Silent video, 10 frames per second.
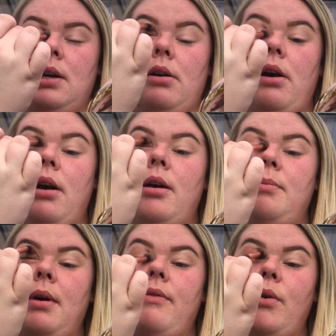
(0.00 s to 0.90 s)

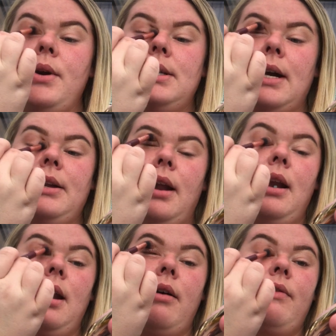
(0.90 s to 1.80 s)
I've always had a
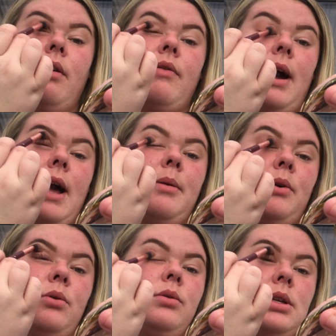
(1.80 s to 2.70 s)
love of
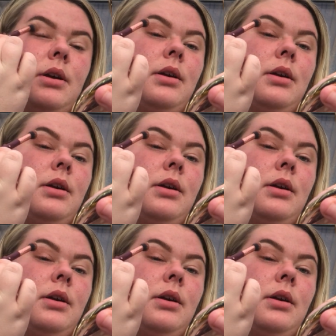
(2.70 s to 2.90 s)
animals.